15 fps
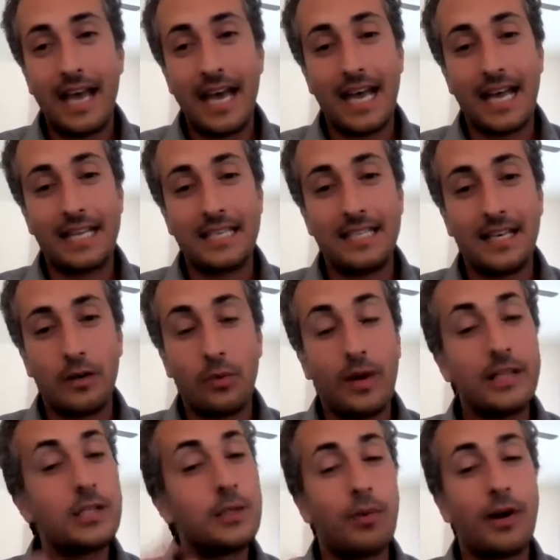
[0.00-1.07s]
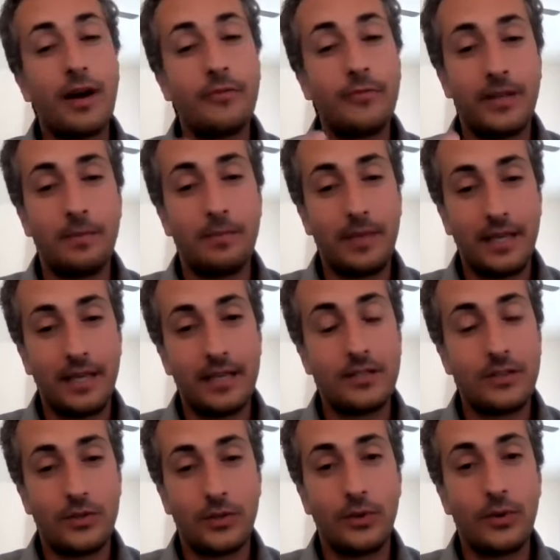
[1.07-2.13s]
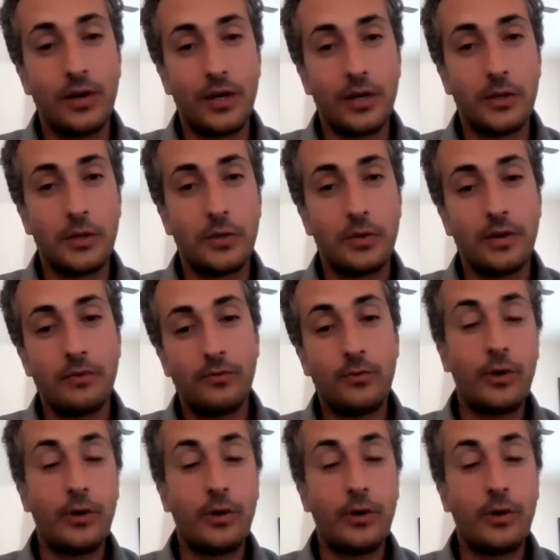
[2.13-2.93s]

And uh, once profit begins to grow,